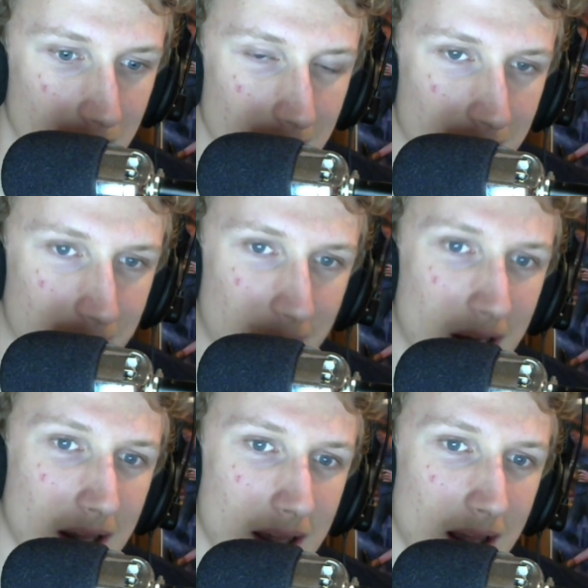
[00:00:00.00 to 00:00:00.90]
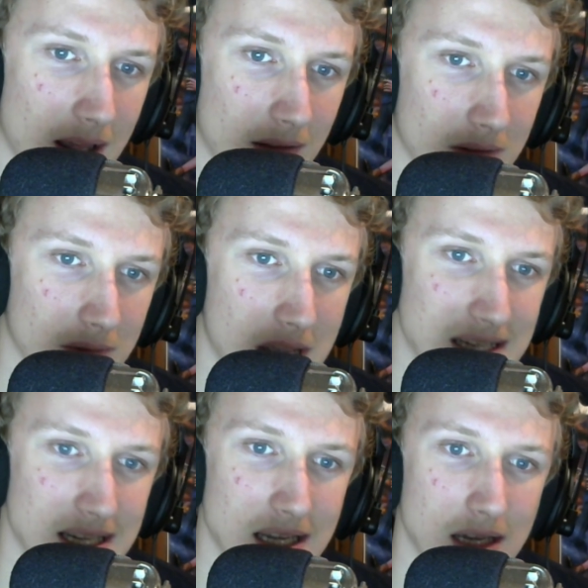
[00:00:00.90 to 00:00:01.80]
but eh, is
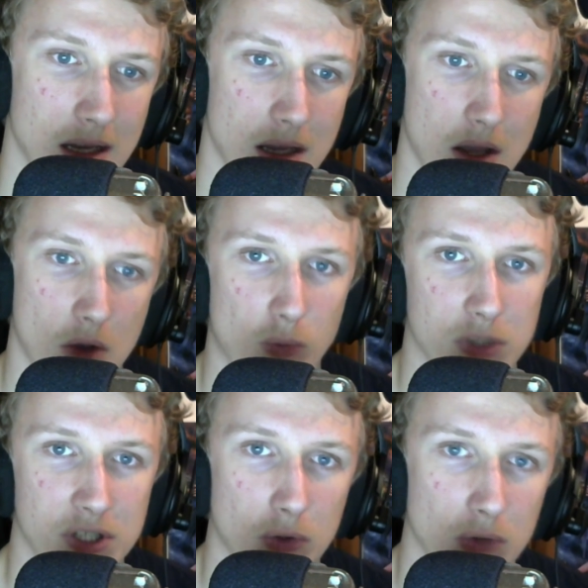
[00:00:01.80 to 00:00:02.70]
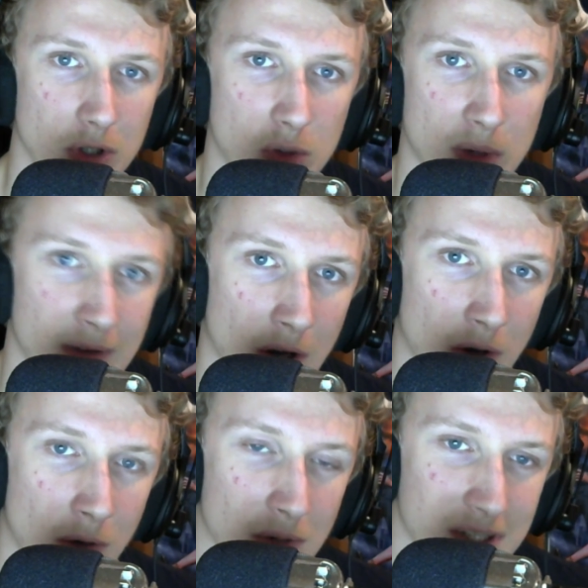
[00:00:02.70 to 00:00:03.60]
it was it all Aguero
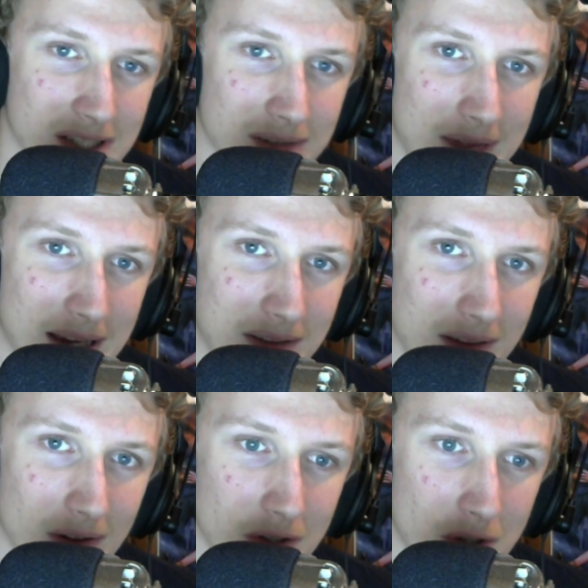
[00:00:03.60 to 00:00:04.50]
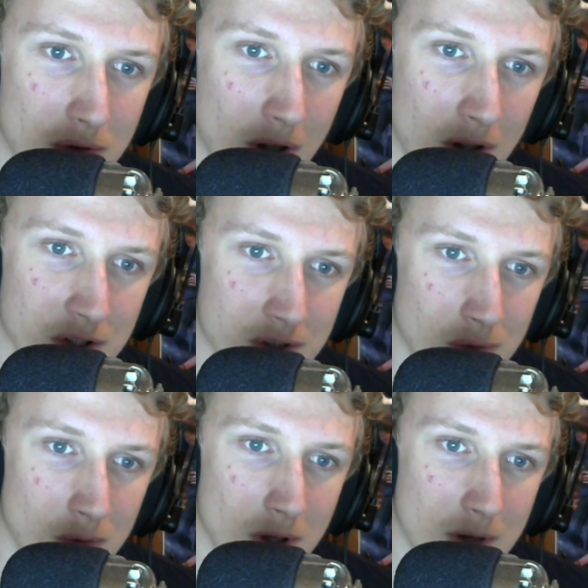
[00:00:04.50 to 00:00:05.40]
or was it the fact that
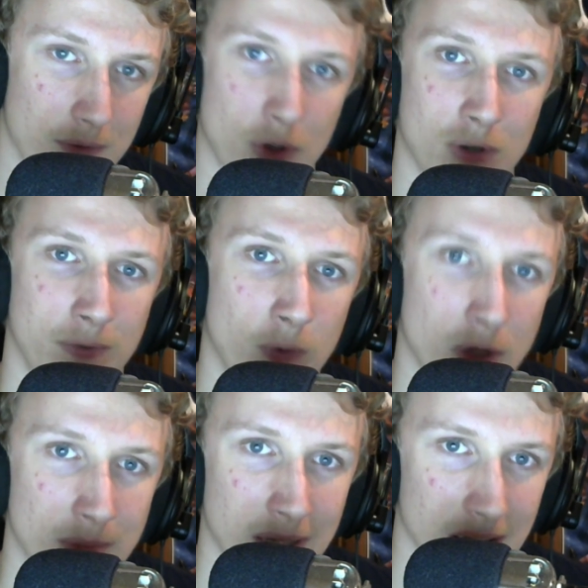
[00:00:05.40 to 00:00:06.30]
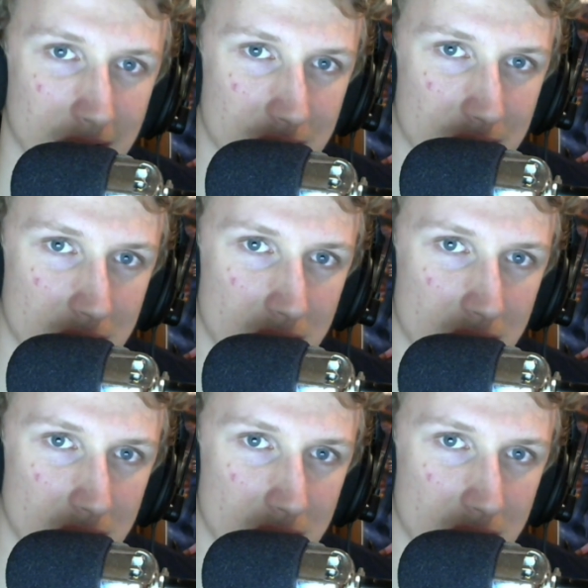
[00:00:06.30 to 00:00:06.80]
Newcastle for a good 40 minutes